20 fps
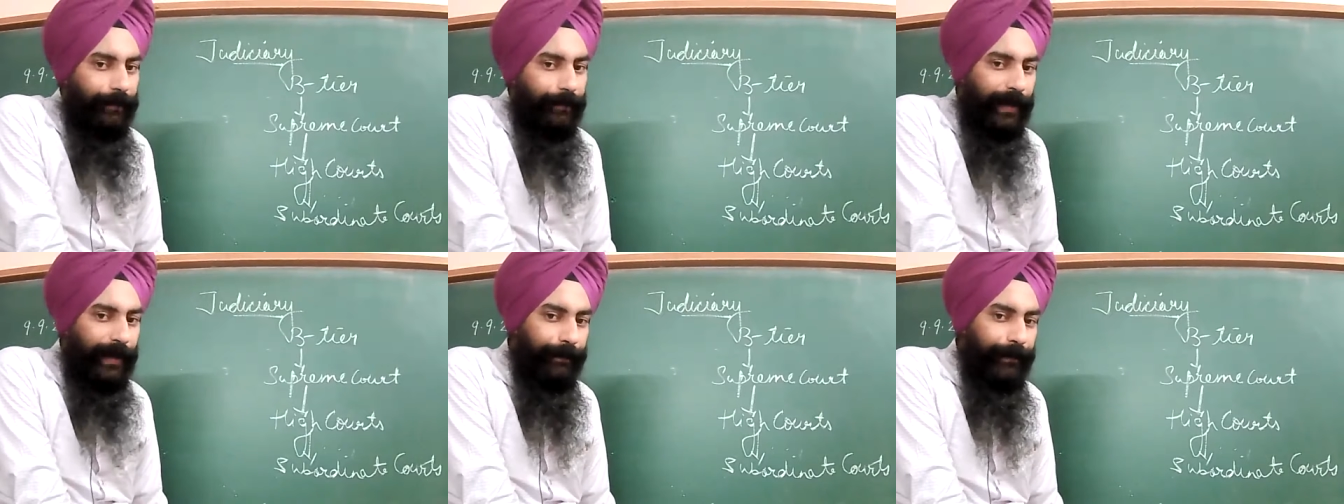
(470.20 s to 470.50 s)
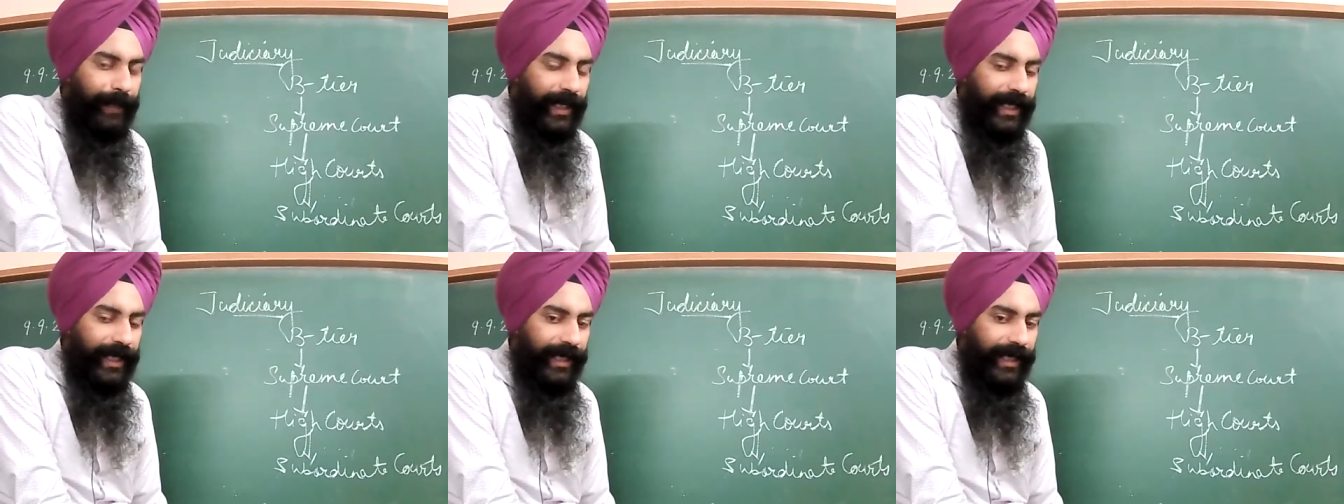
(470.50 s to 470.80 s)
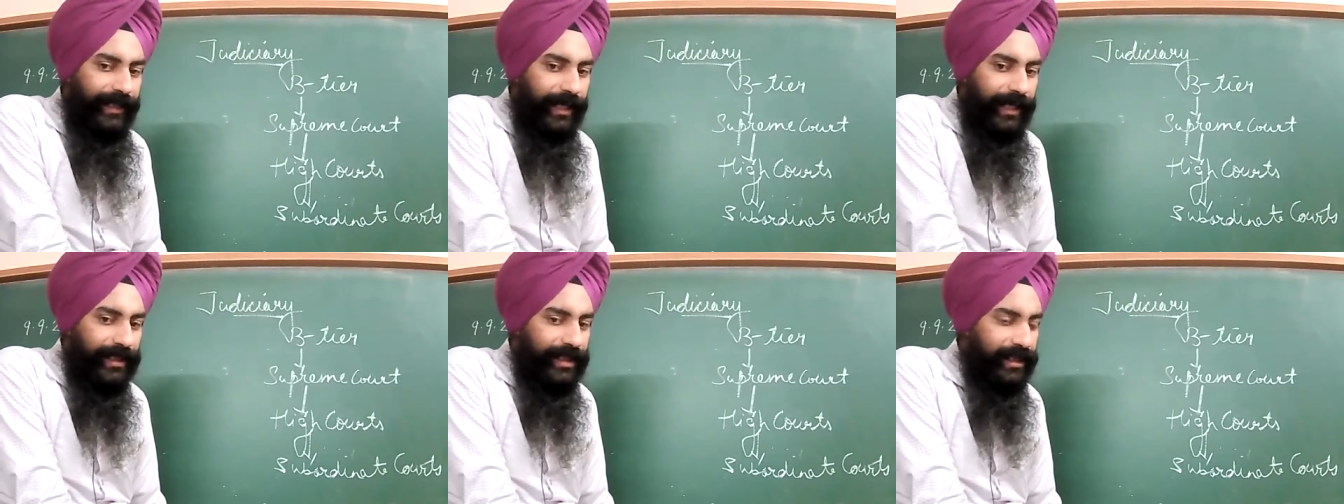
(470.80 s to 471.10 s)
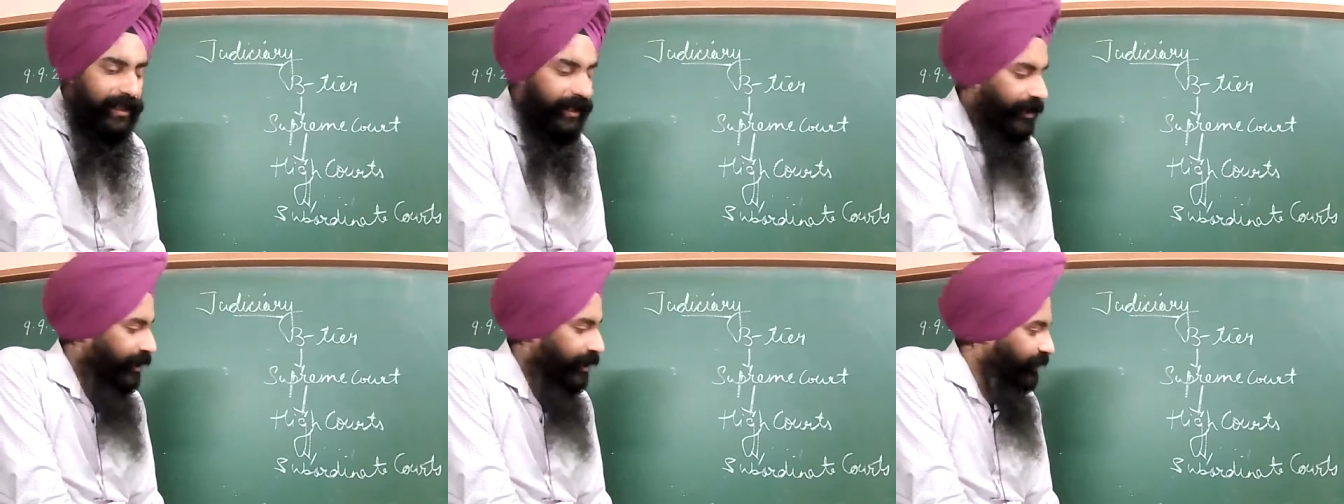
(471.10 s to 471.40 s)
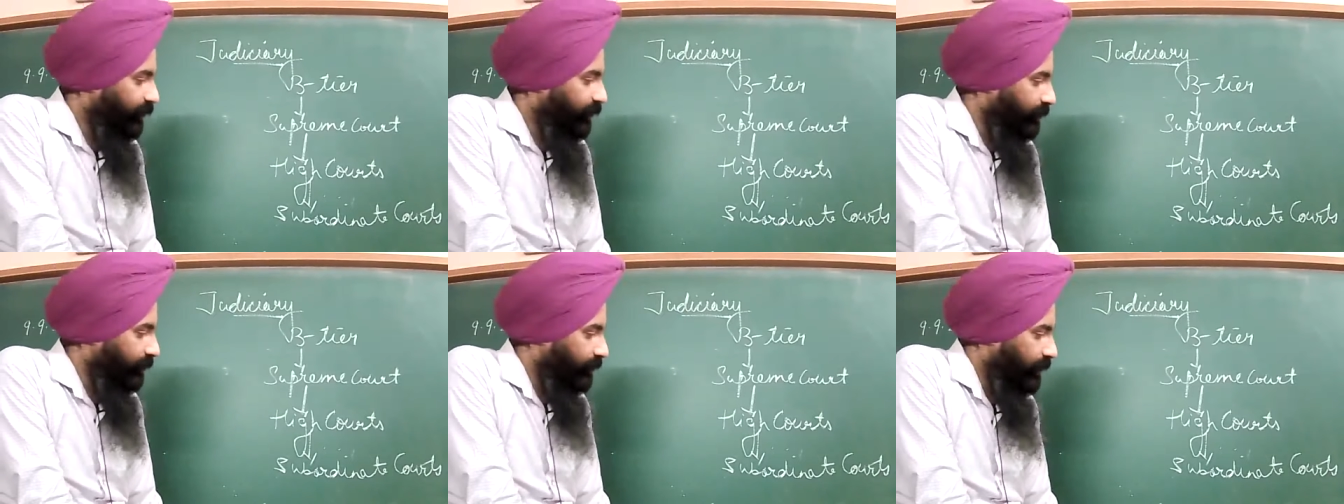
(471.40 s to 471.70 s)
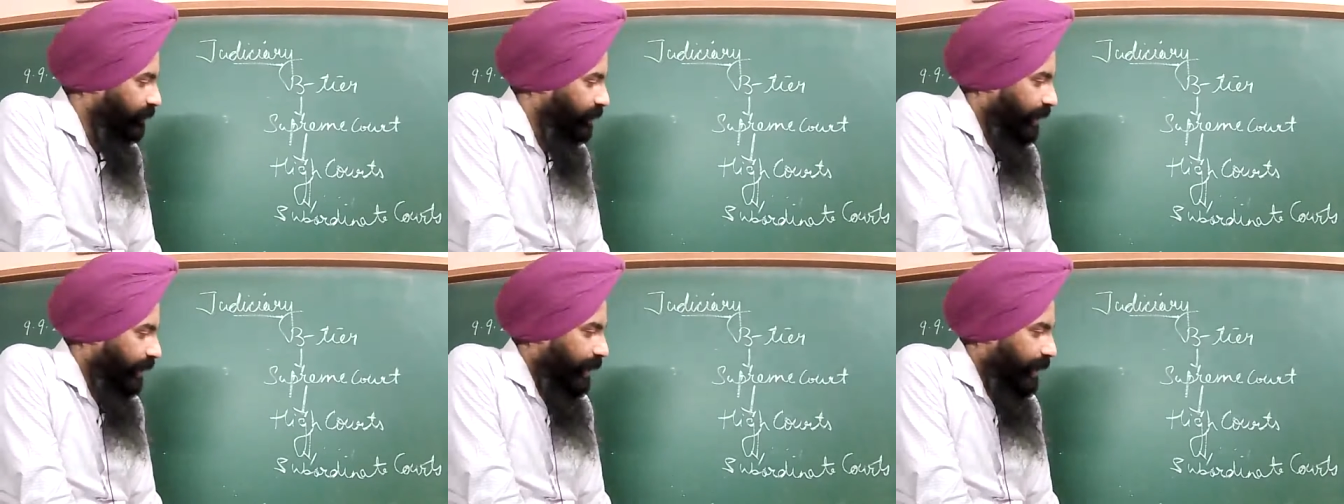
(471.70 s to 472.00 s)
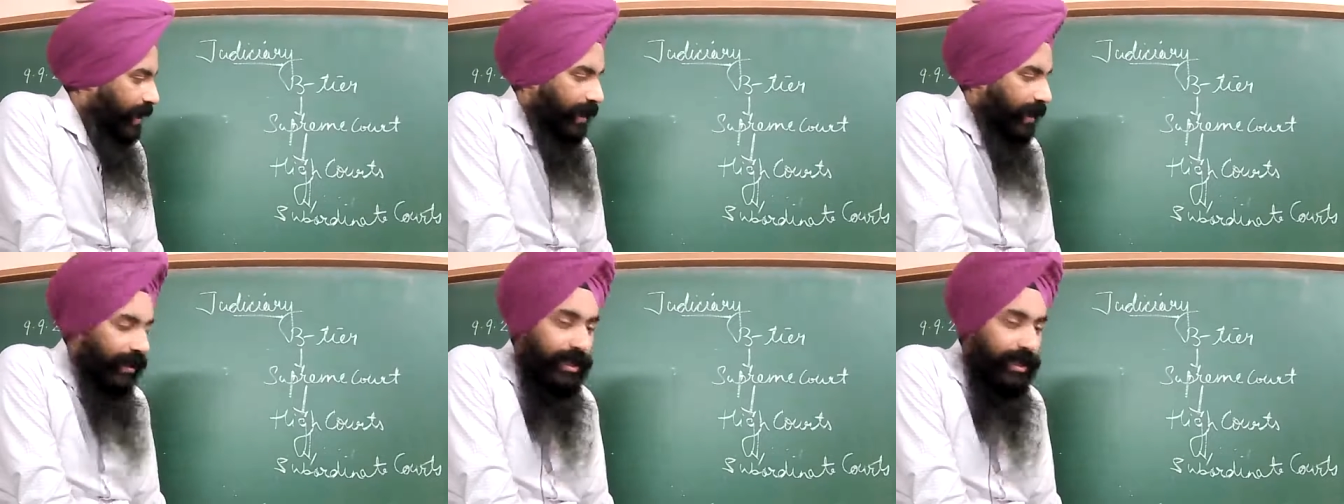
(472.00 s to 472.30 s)
public interest litigation.
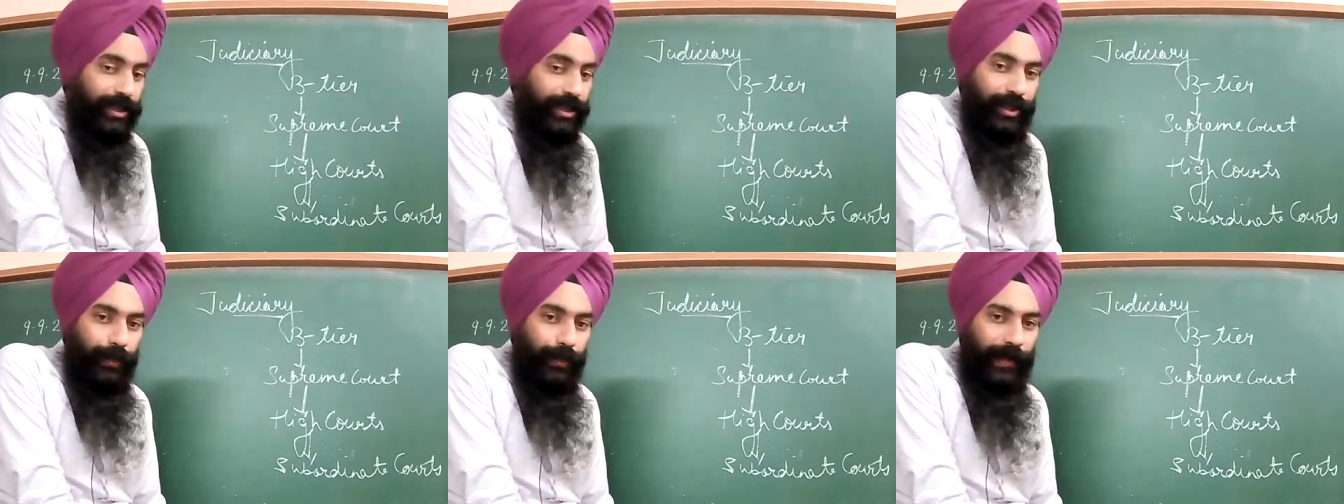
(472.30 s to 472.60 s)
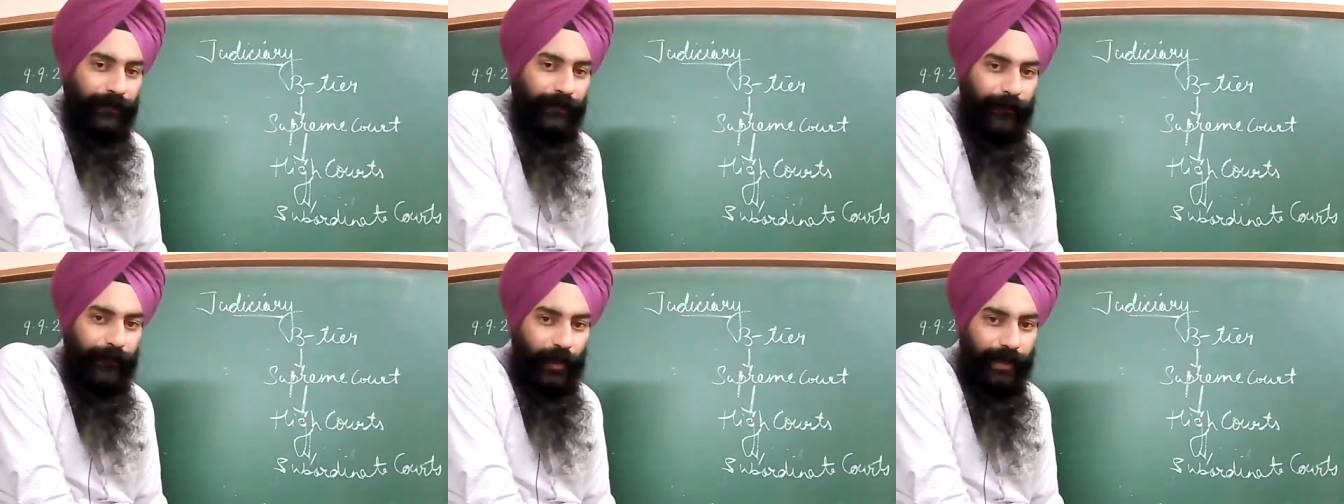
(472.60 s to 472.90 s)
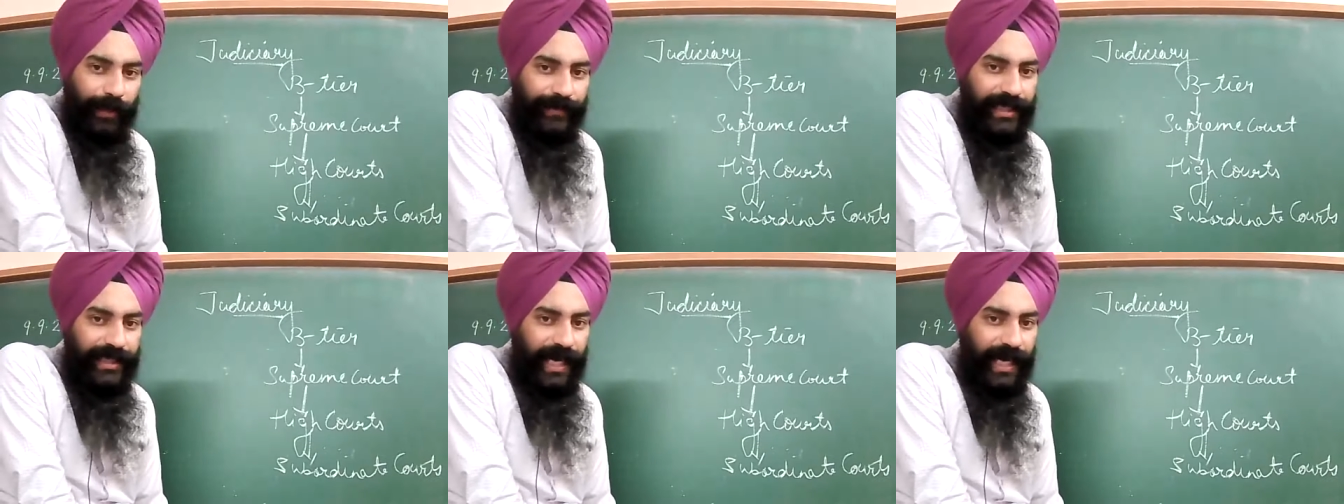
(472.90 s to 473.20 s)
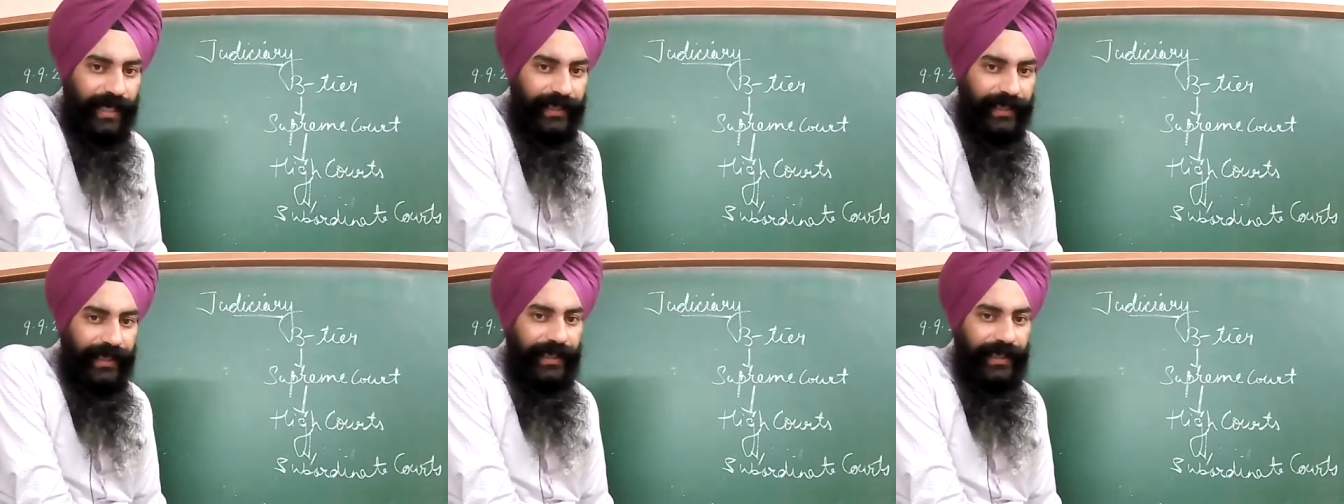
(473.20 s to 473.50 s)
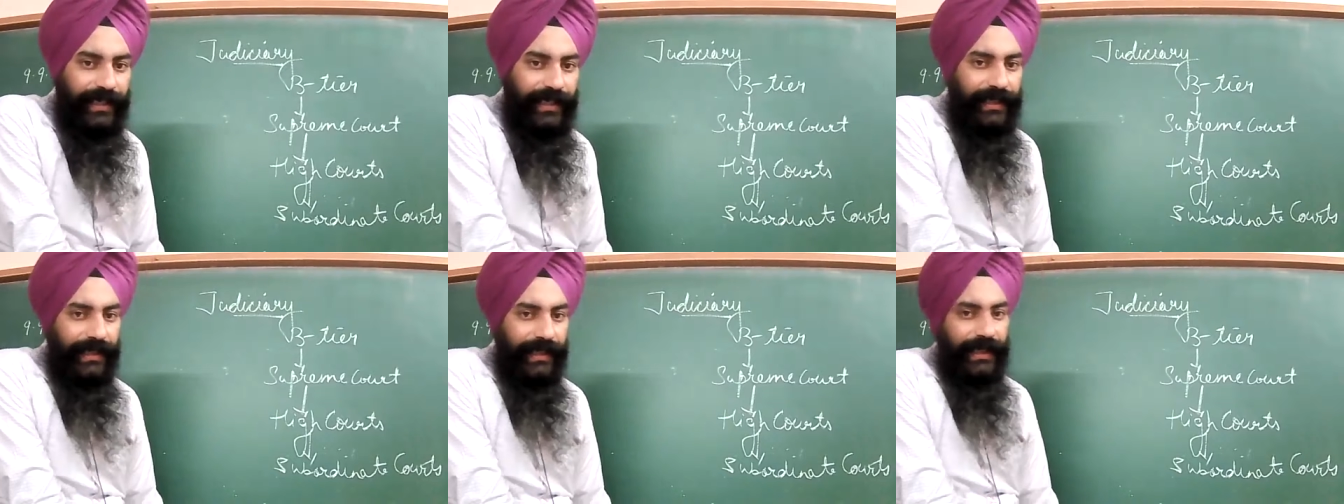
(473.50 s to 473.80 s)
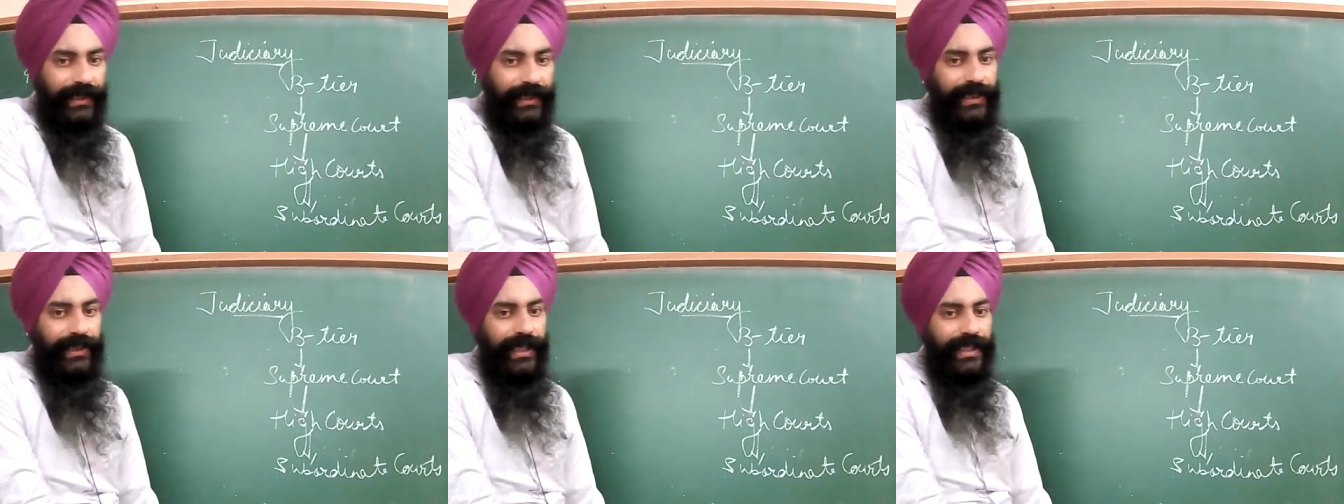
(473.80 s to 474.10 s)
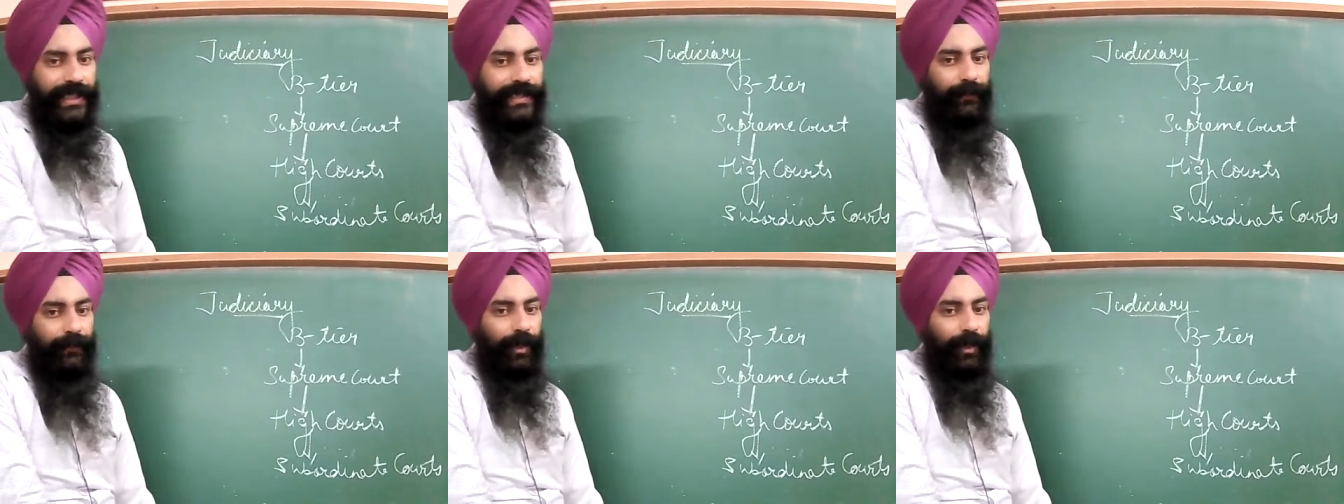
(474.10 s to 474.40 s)
Consumer forums are there.
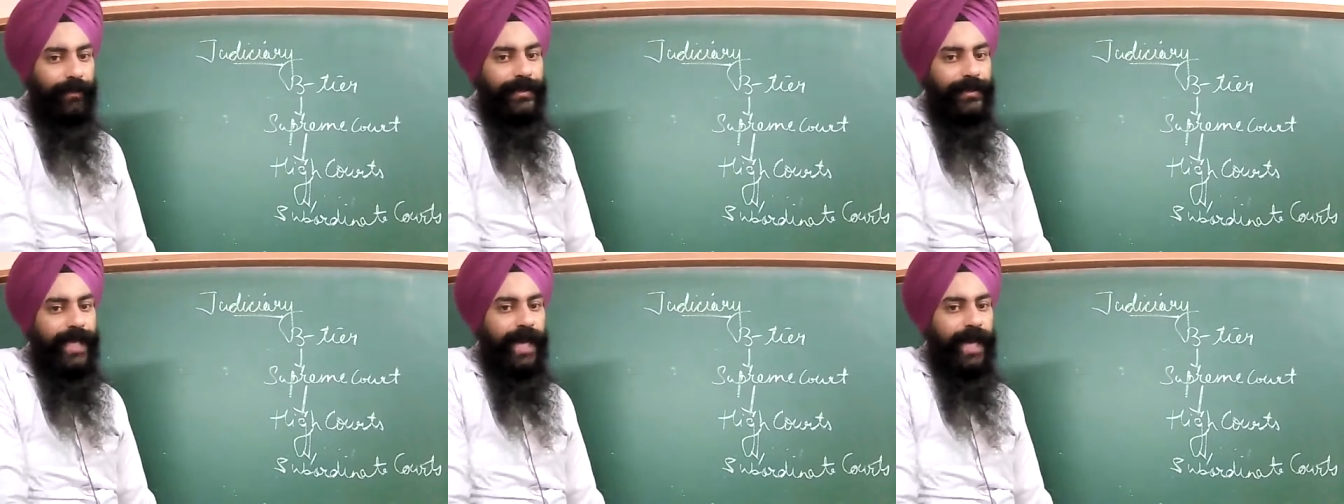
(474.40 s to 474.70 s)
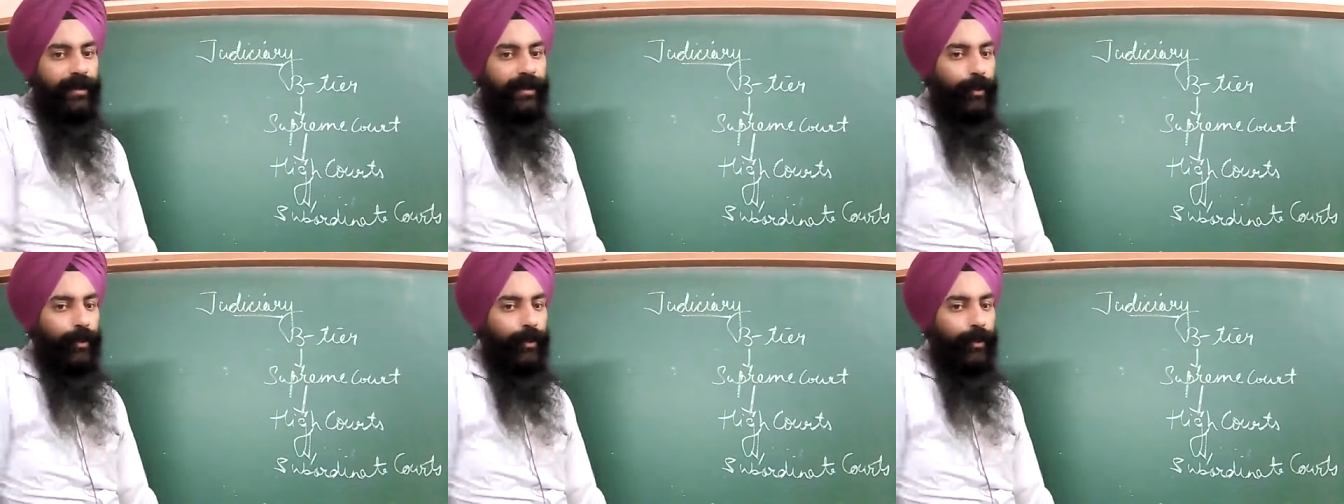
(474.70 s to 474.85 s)
These forums are